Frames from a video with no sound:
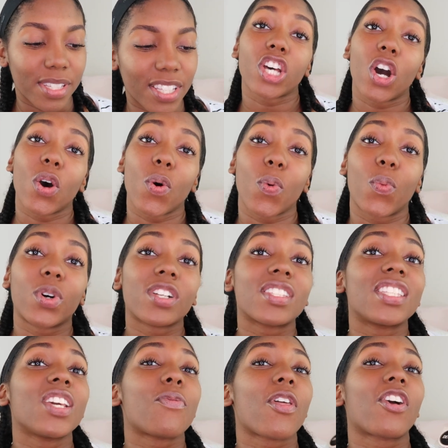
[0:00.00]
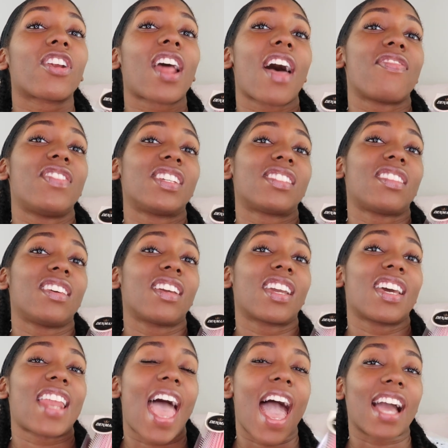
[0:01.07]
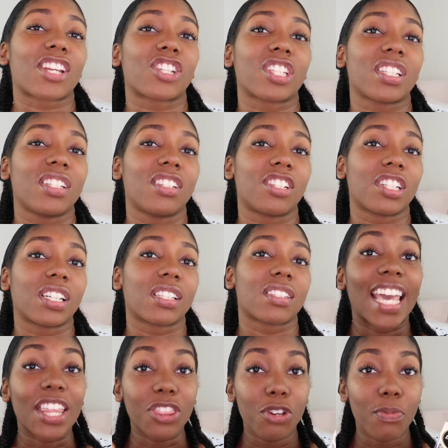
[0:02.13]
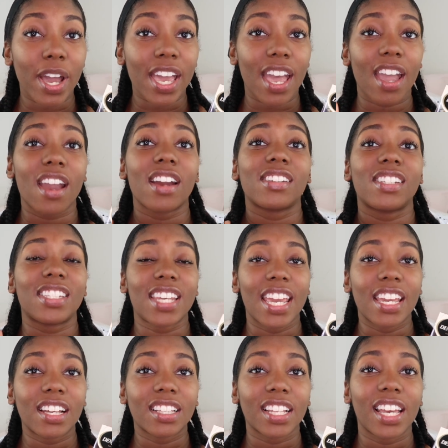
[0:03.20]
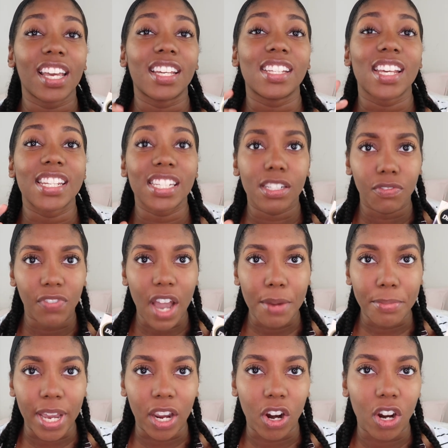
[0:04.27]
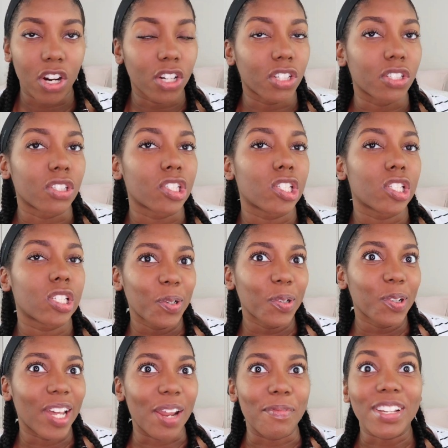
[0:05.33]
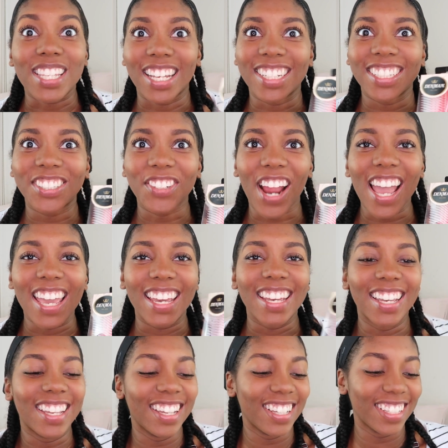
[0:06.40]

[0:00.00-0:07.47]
So we'll see whether or not this thing can actually just get through my hair, detangle it, and define my curls. Whew, and I'm excited to try it.